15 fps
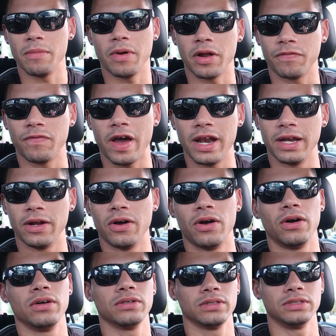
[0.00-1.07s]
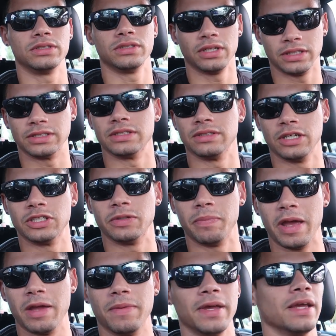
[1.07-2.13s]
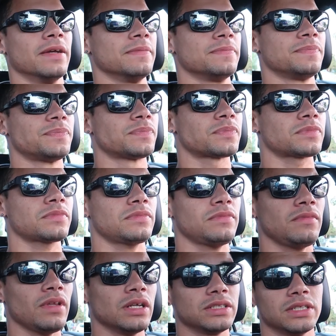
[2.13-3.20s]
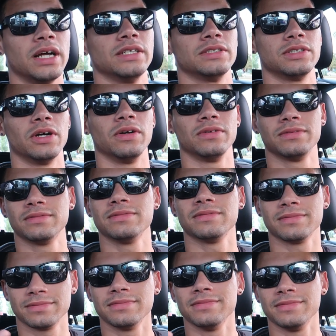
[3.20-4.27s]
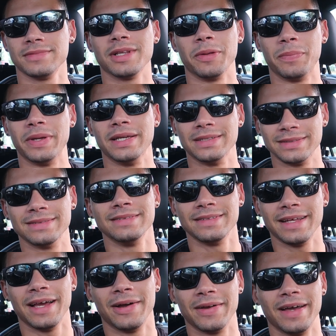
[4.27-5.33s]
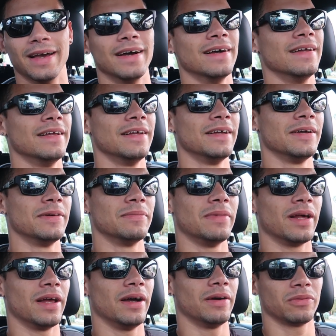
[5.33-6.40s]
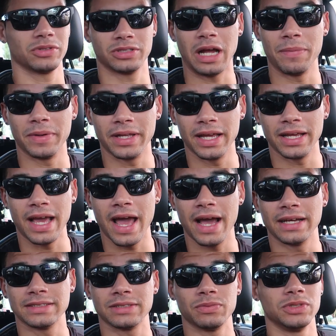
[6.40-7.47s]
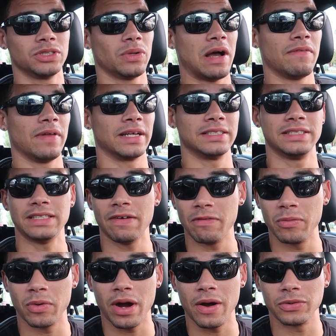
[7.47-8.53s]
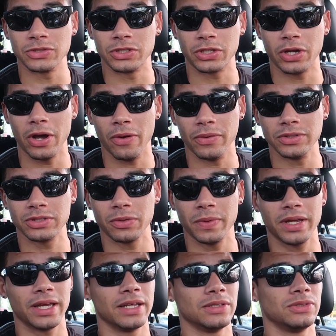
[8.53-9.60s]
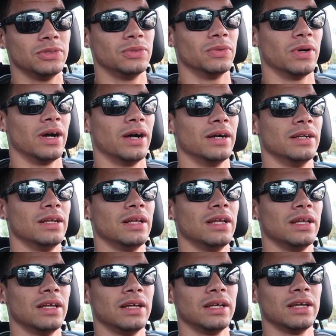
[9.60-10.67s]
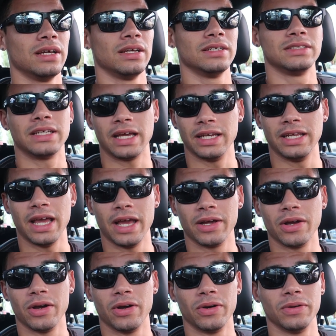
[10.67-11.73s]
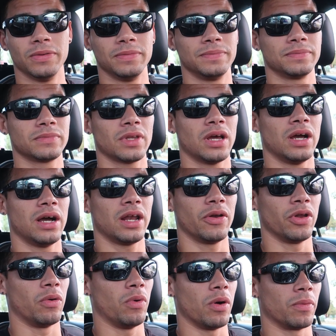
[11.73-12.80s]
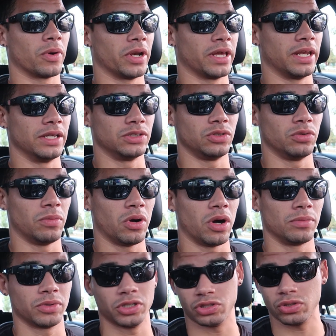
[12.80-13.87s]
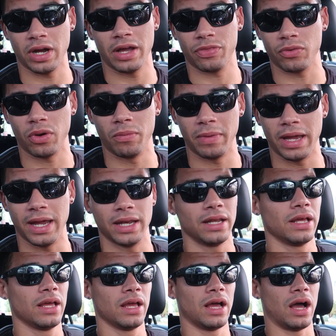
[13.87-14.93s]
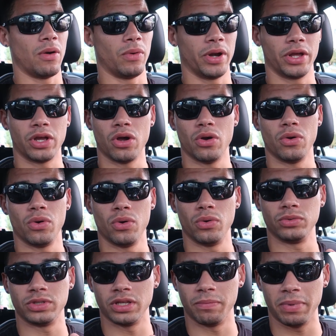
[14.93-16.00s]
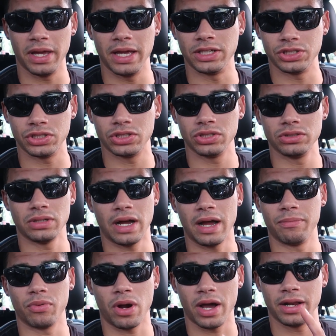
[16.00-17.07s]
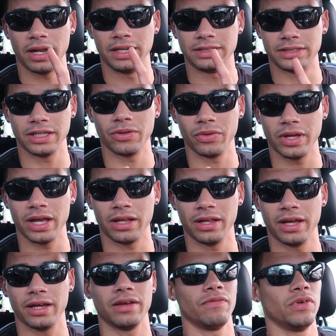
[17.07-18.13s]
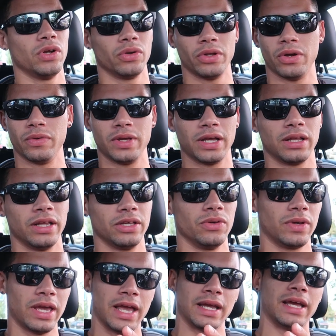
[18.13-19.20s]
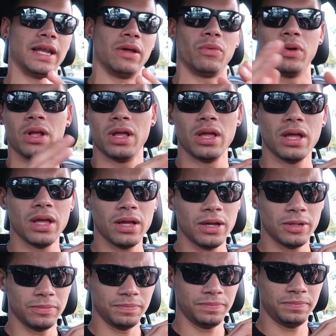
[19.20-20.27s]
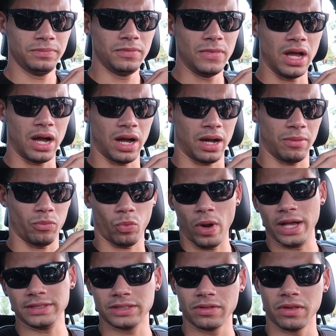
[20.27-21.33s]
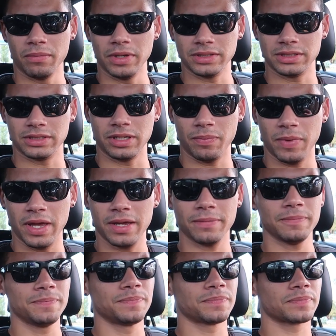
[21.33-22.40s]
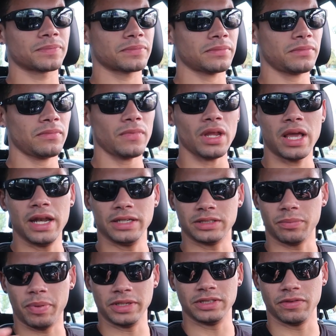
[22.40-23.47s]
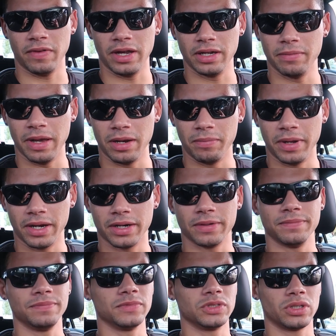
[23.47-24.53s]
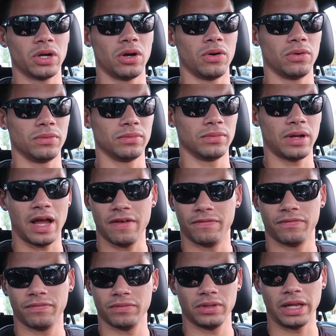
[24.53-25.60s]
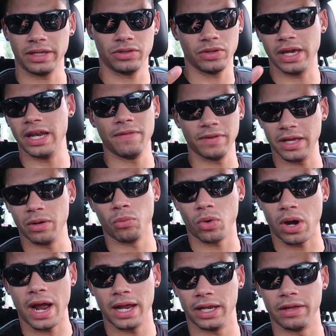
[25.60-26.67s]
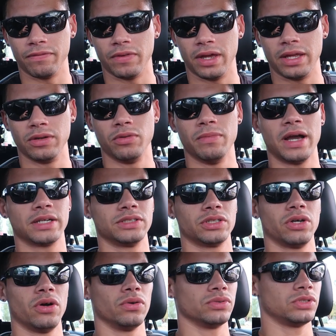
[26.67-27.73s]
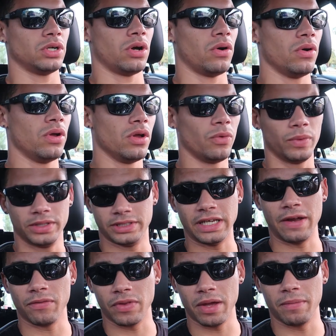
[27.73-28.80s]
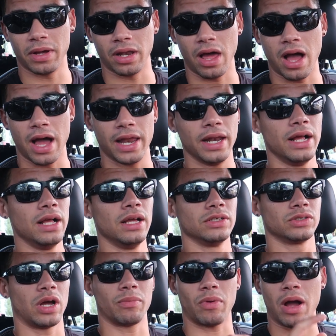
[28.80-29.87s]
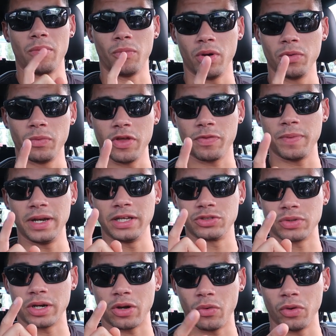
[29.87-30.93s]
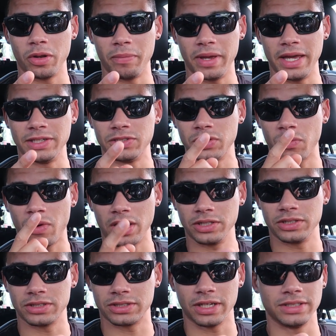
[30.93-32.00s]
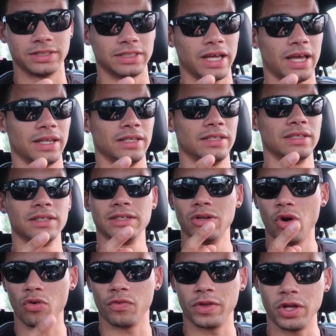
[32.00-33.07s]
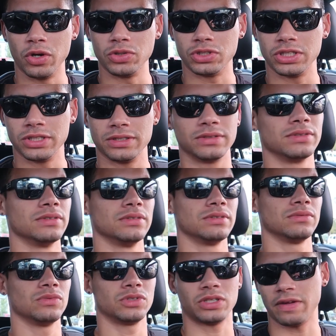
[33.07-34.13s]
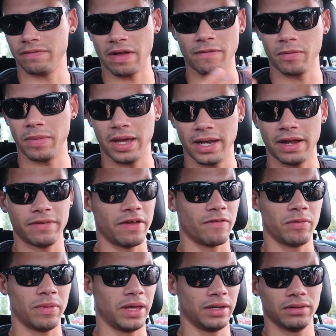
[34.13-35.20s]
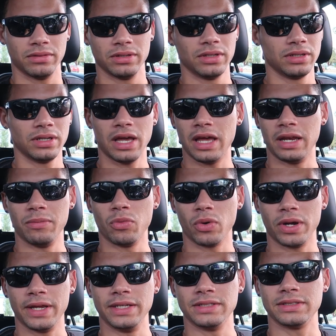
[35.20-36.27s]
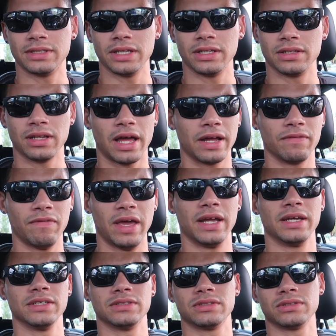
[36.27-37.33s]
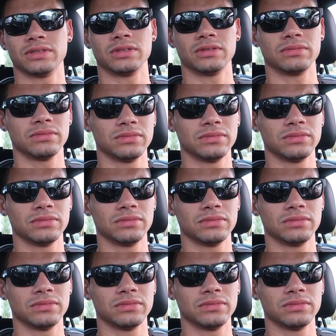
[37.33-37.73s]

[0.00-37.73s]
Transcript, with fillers: not modified at all. It's, it's, it's a baby. It's nice though. Piz, hell yeah. But uh, we're stopping to get gas. We still have like seven more hours to go until we get to uh, San Diego. Uh, I don't know what we're gonna get into tomorrow. I'm gonna try and throw meat. I wanna go to the beach. I brought a single Yuengling. If you don't know Yuengling, you can't get it um, west of the Mississippi and it's a Pennsylvania made beer. So I've like you can't even get them where I live in New Mexico. So we savor them a lot. So I brought one with me to drink on the beach to watch the sunset over the ocean, which I've never been. I've never been any more east than like Vegas or